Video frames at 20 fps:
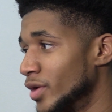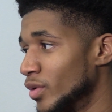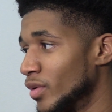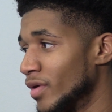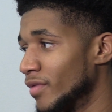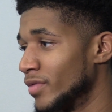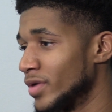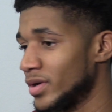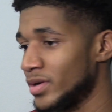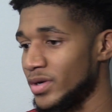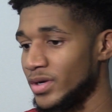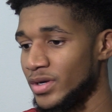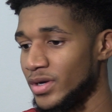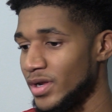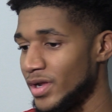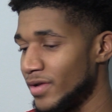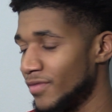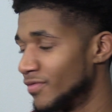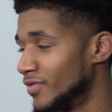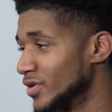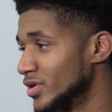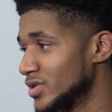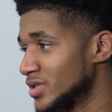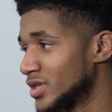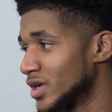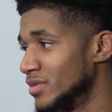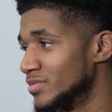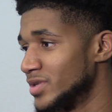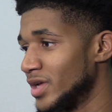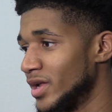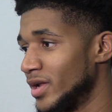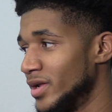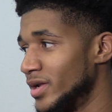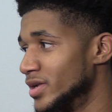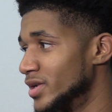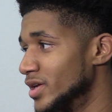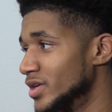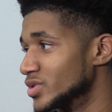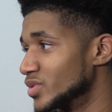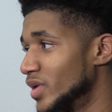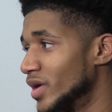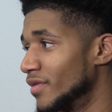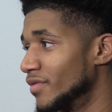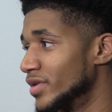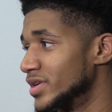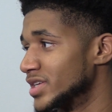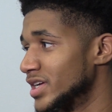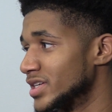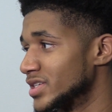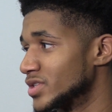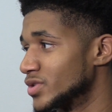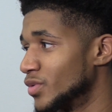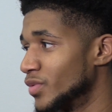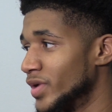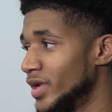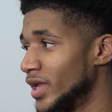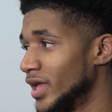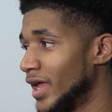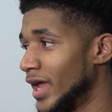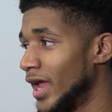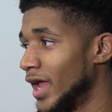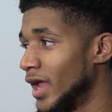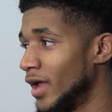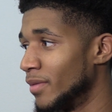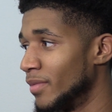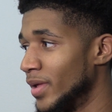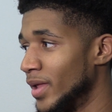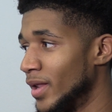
Whoever he feels comes out and does whatever it takes to win the game,